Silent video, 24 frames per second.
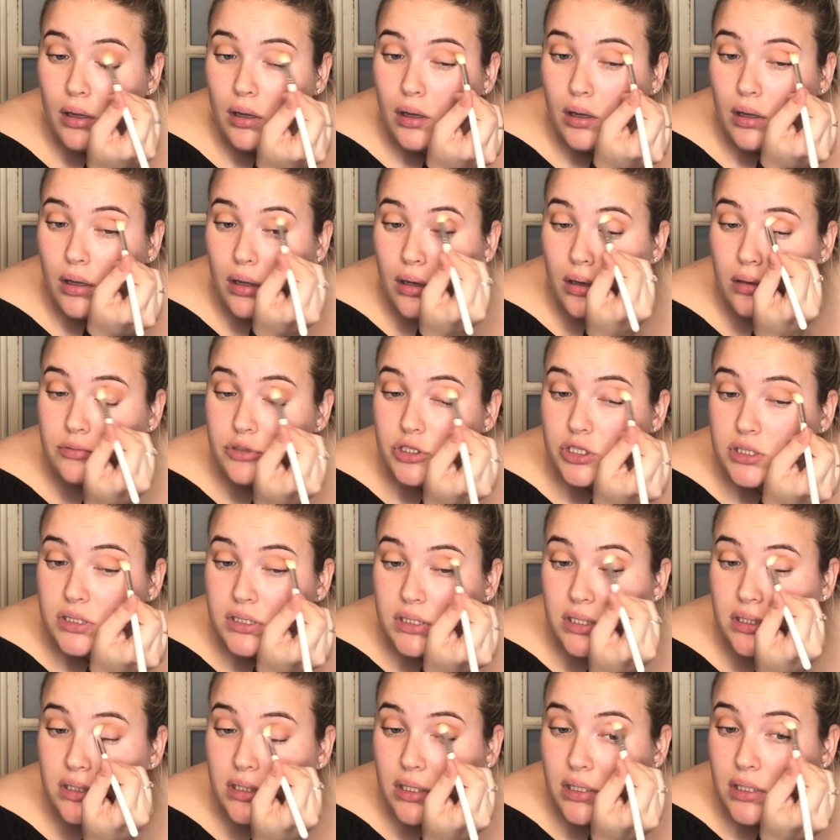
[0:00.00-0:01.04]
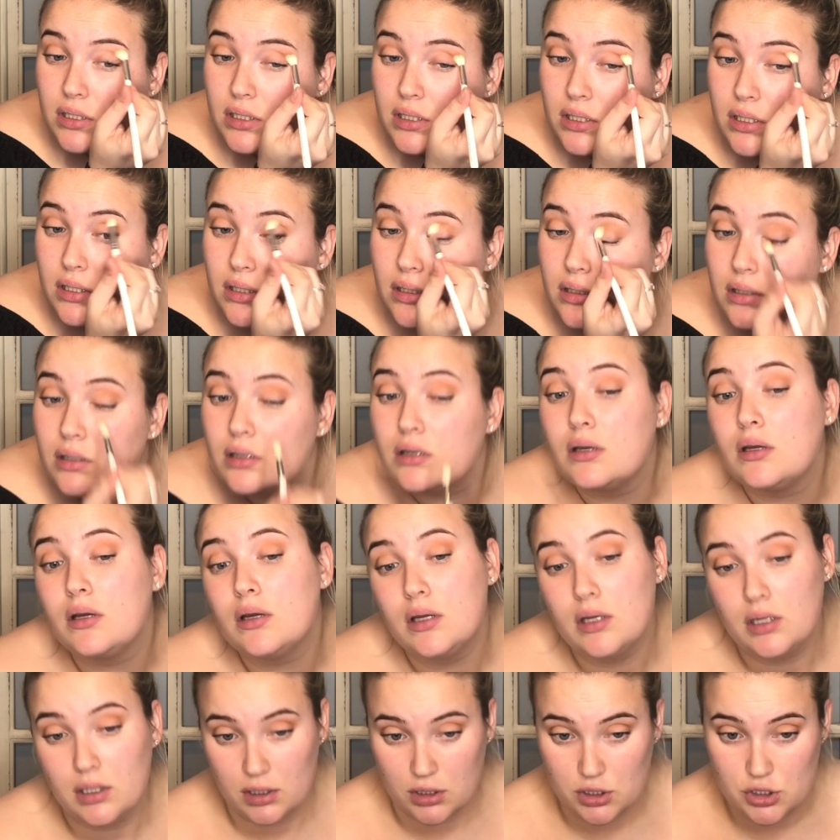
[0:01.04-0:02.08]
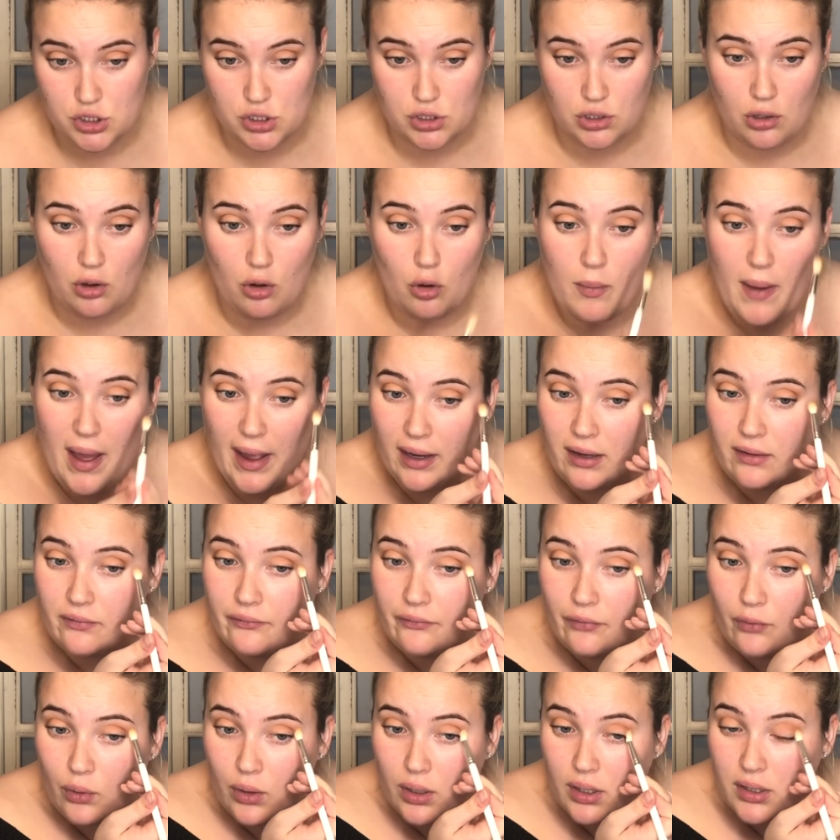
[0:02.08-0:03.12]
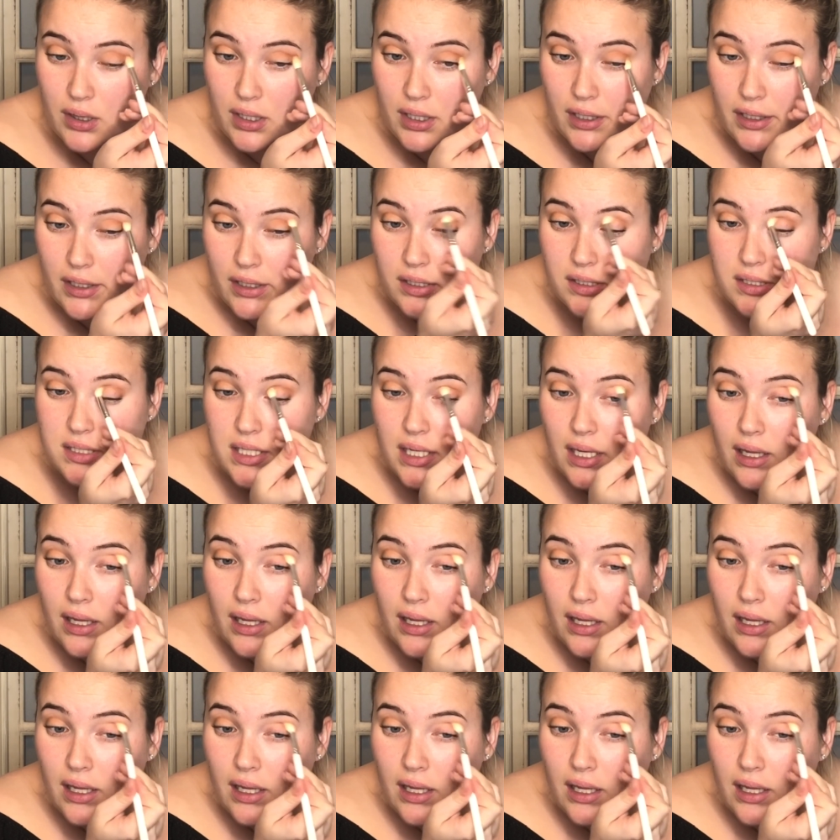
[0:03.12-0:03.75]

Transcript: I'm just gonna go back and forth here